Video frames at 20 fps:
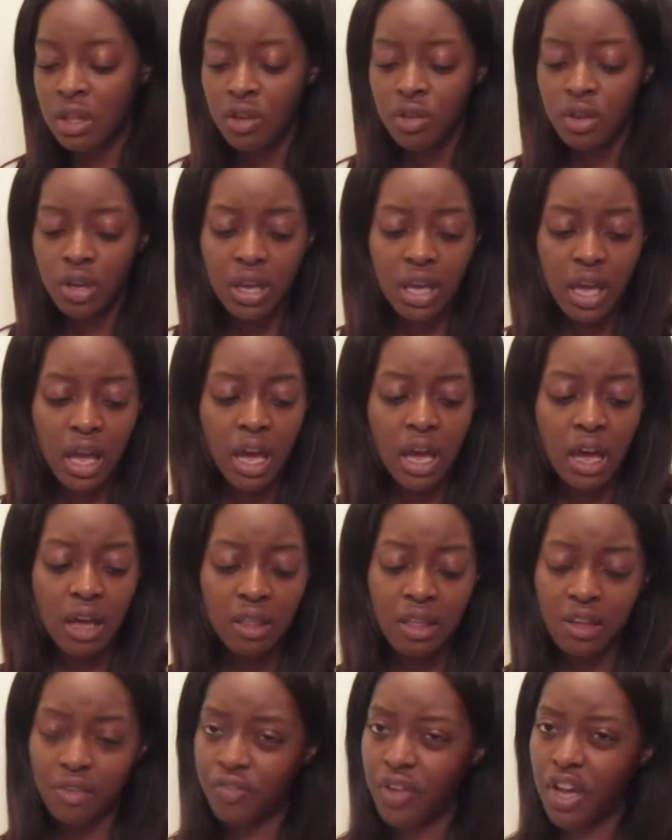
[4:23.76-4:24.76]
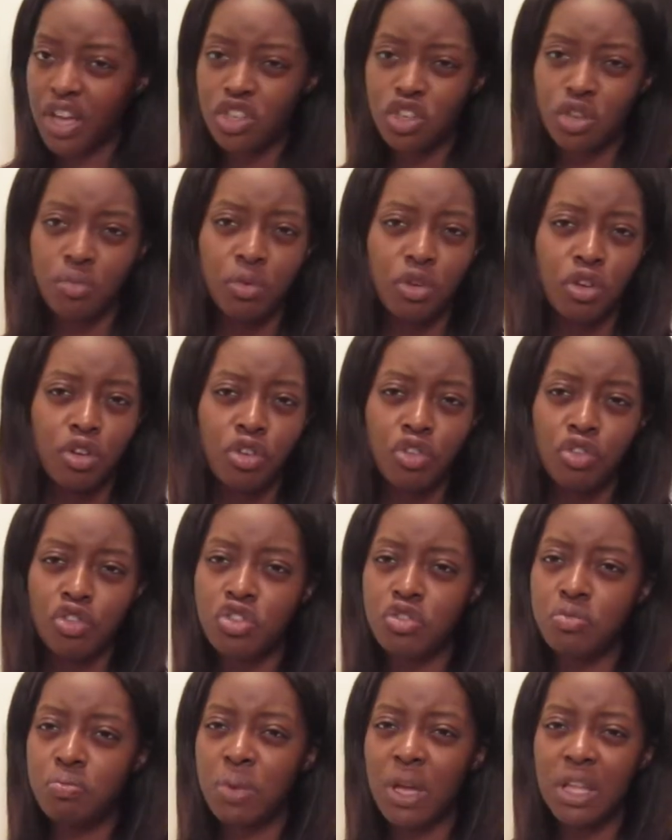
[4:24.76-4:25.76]
care, the flexible
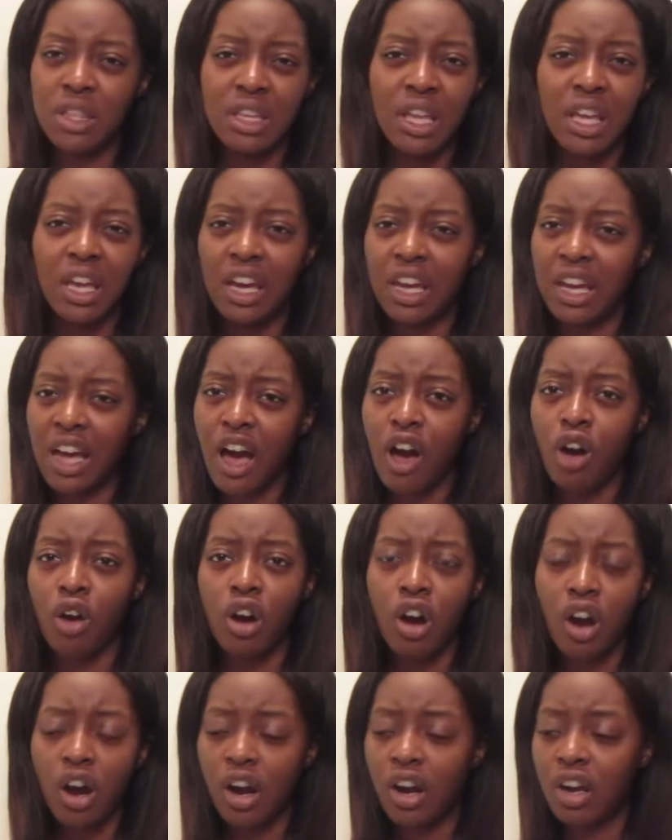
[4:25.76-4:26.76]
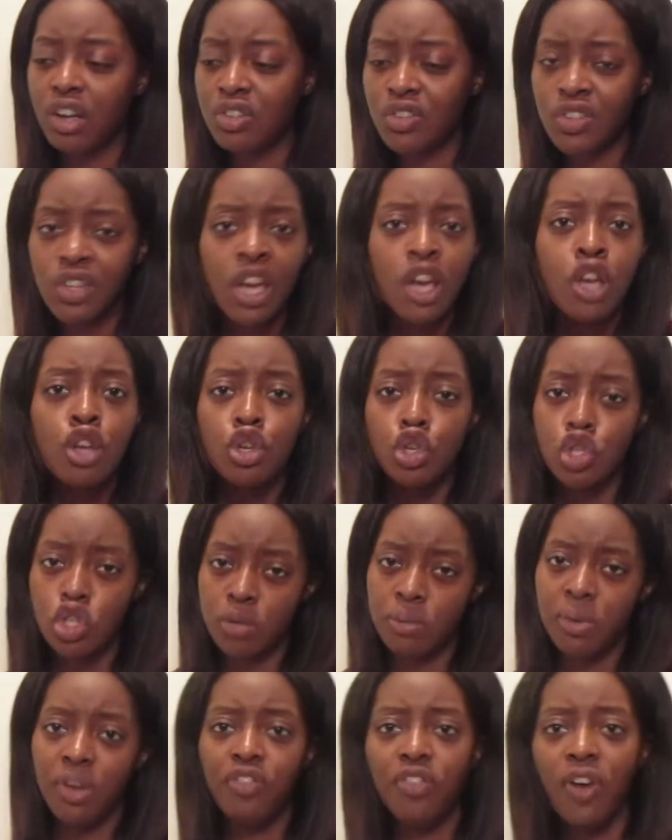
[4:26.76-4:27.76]
spending account cards, you should
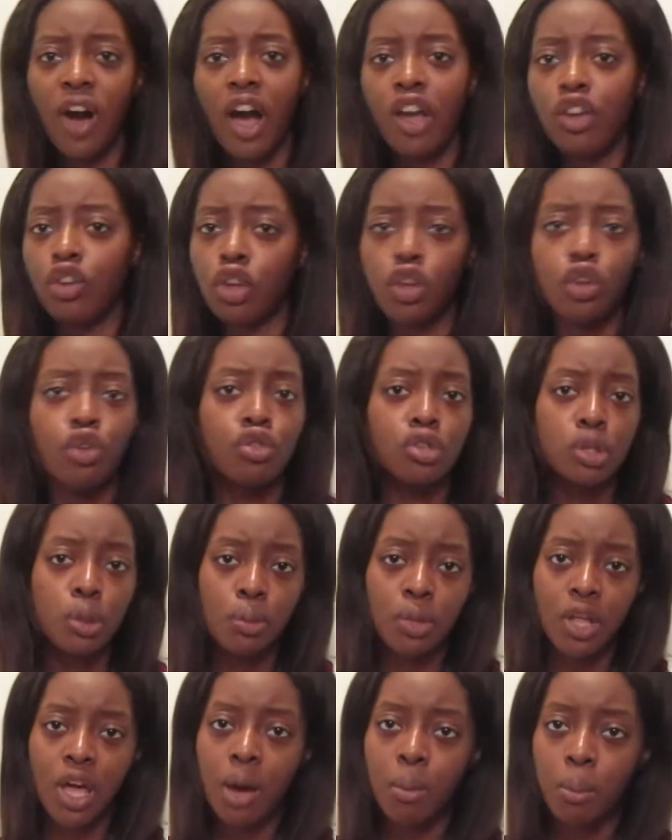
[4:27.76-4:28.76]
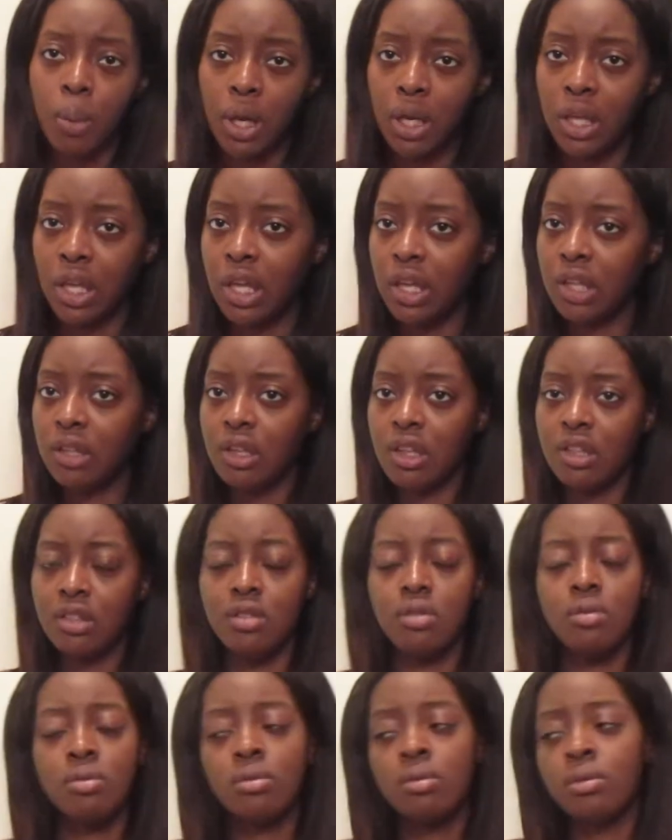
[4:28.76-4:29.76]
be fine. You can use some of that money and
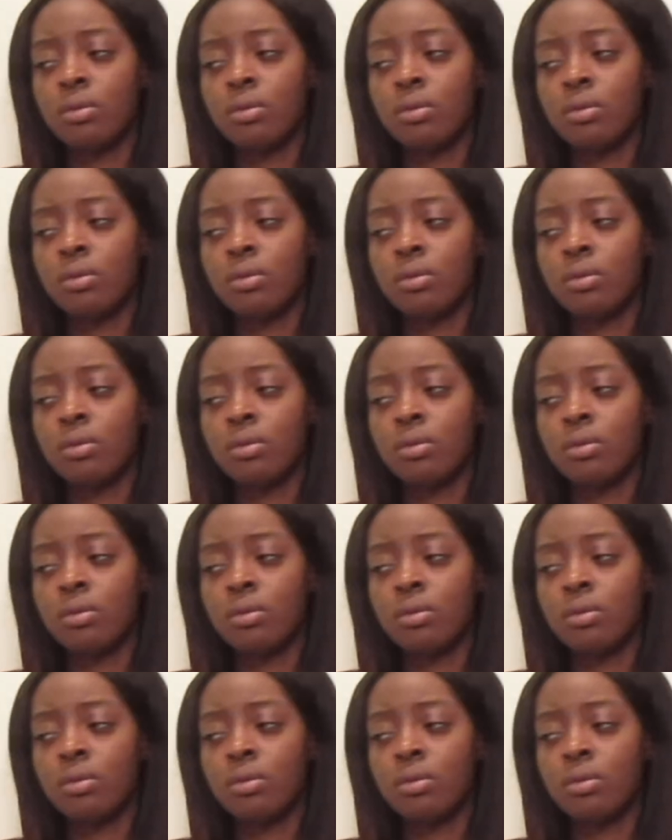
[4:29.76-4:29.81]
then